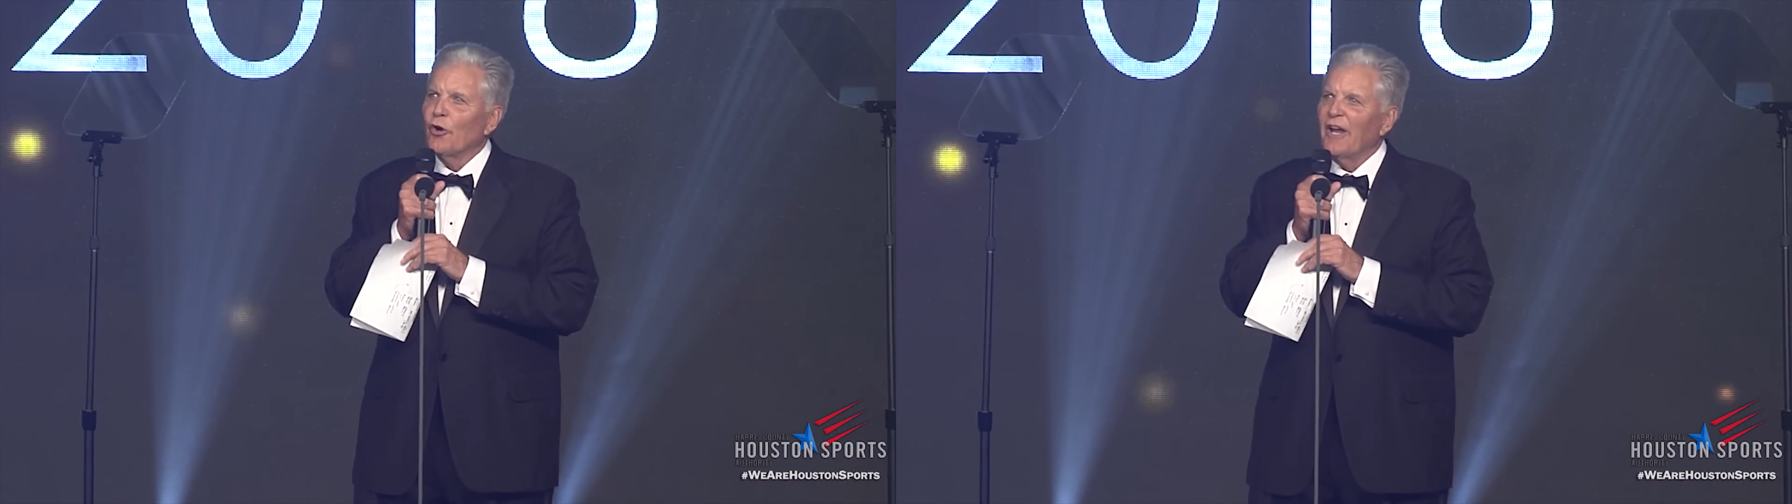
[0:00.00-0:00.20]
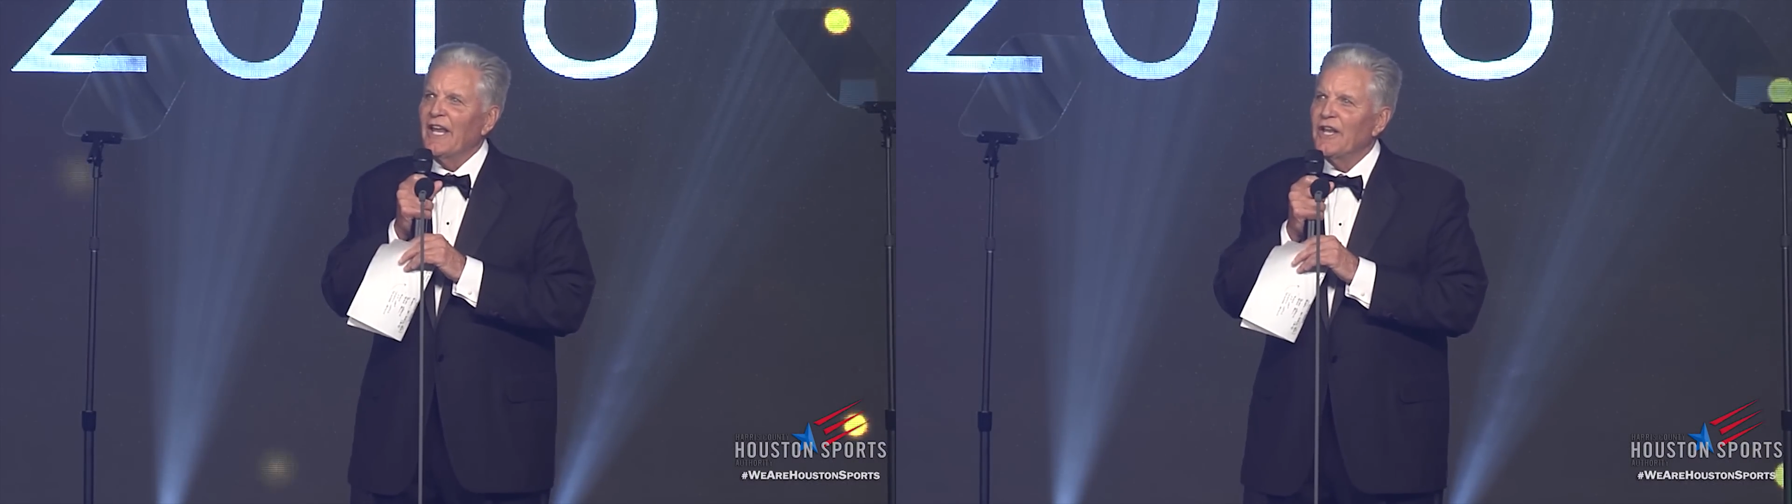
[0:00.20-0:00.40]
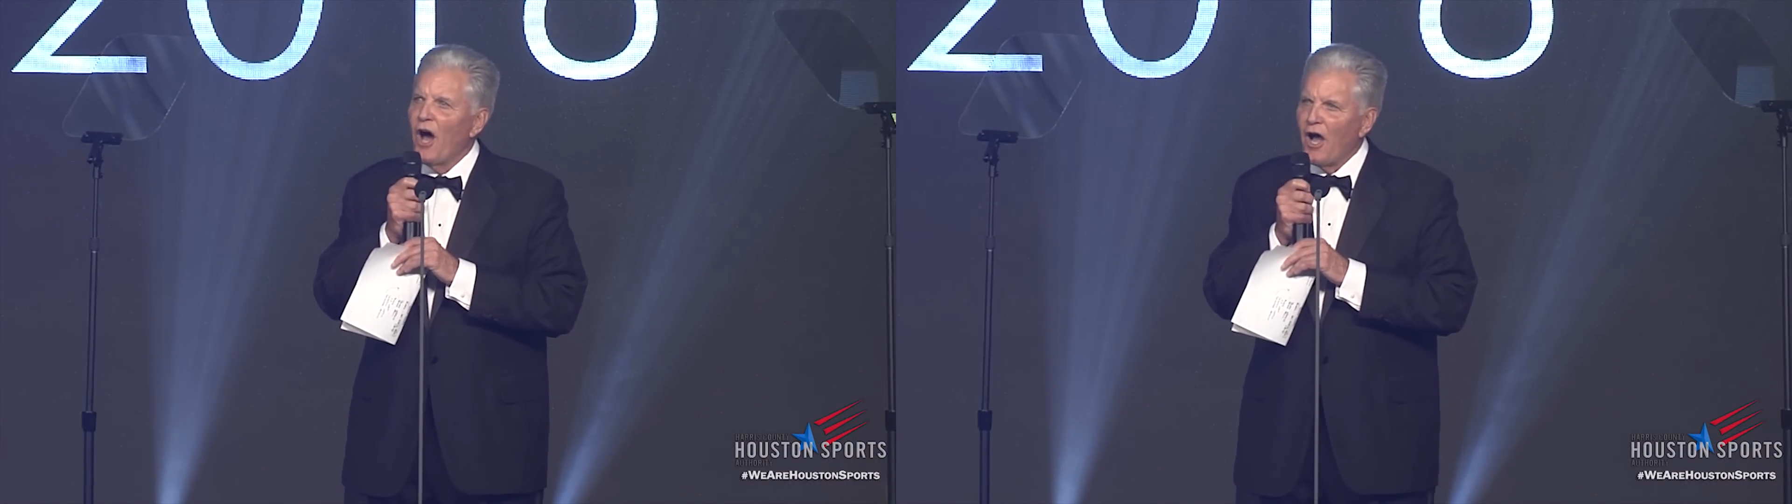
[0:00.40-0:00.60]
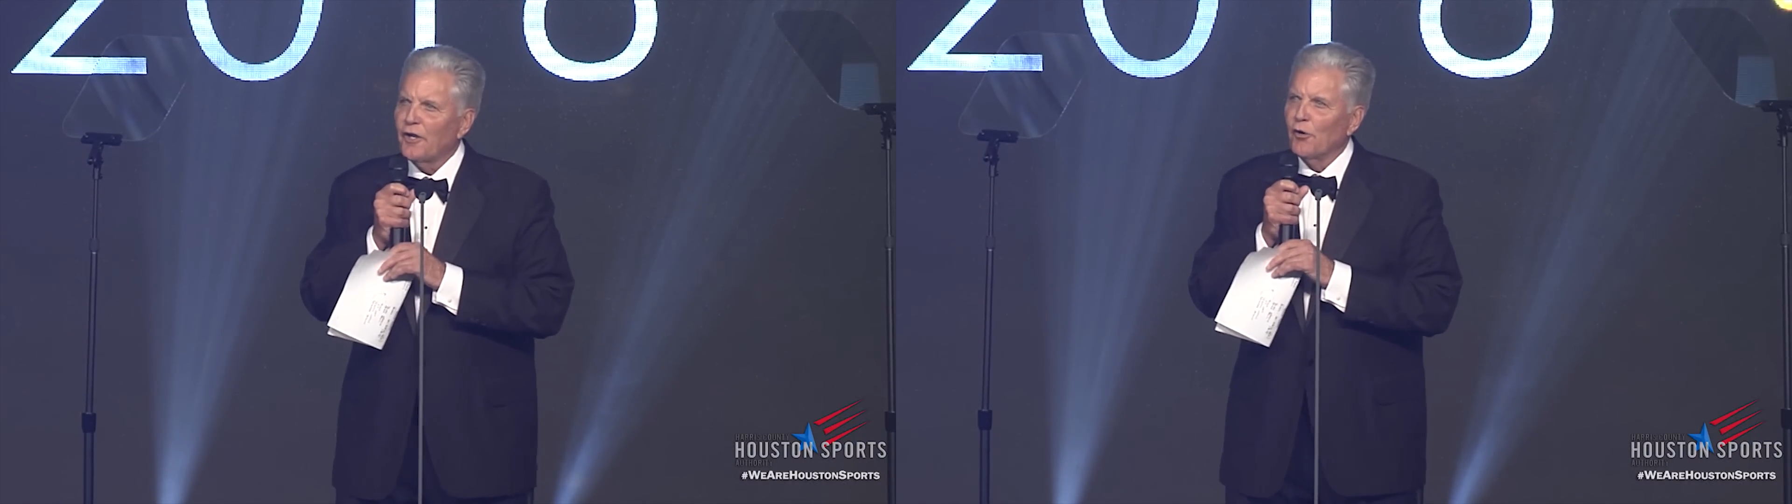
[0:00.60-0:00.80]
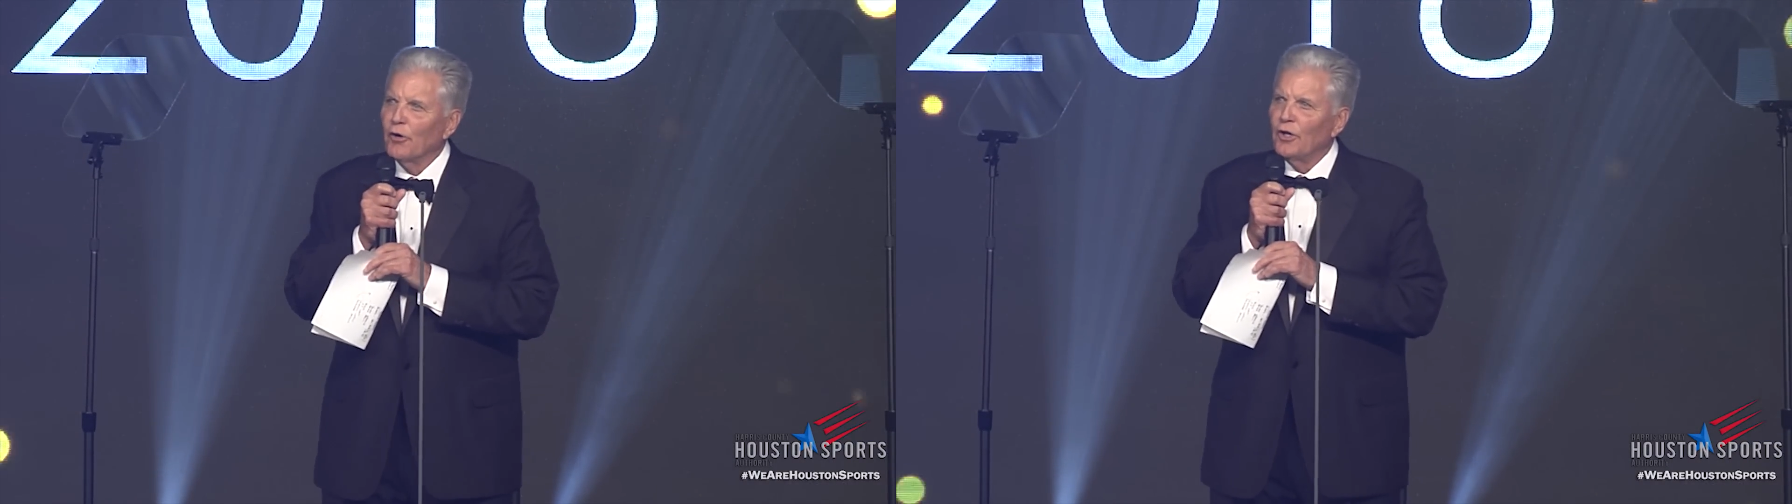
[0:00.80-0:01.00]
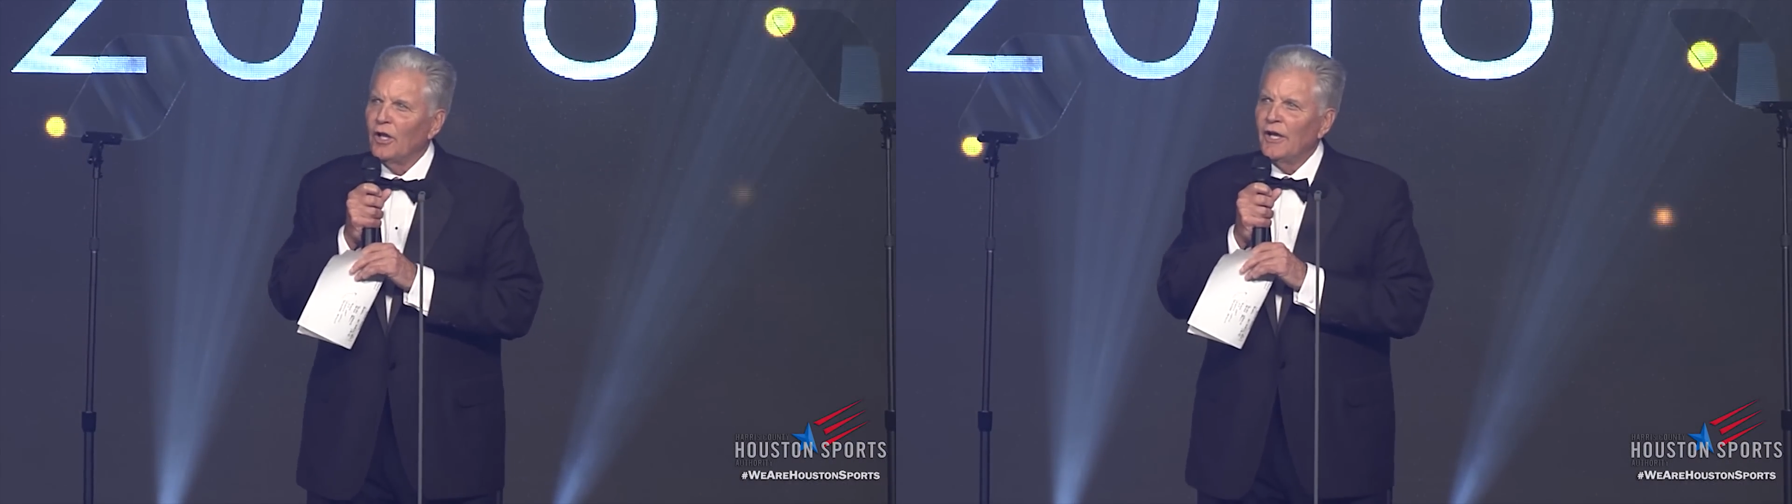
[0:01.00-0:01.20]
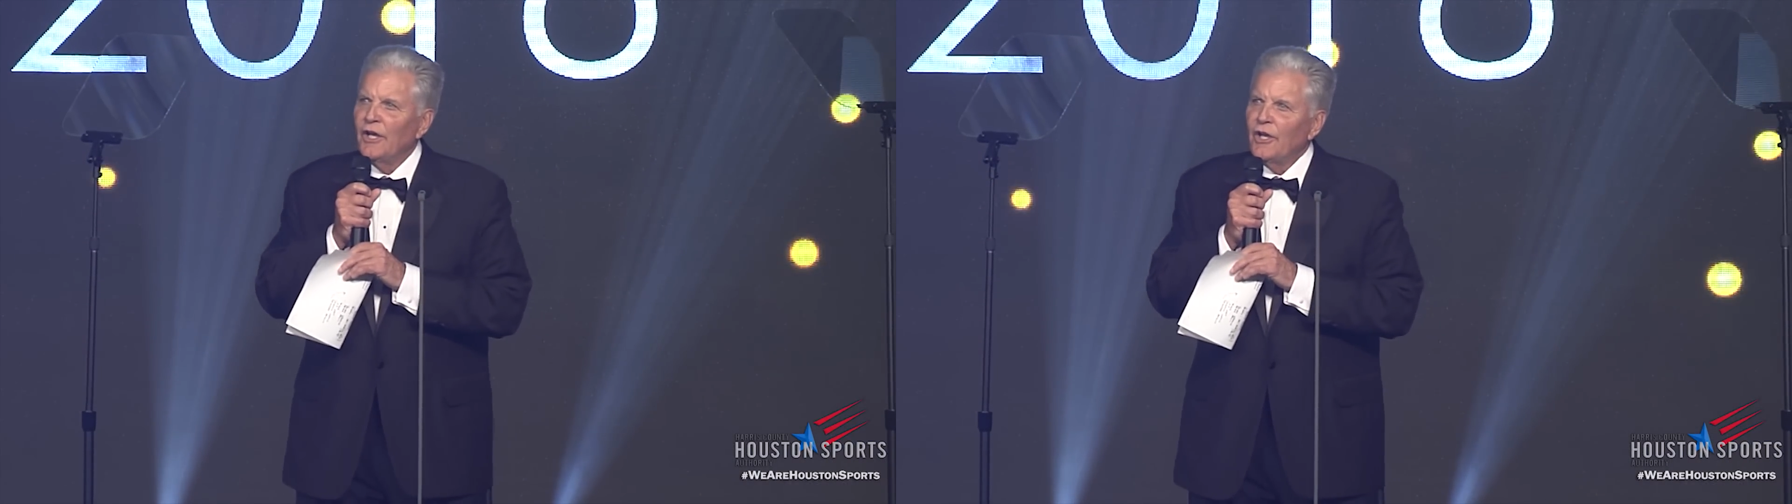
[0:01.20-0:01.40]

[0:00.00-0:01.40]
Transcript: your inaugural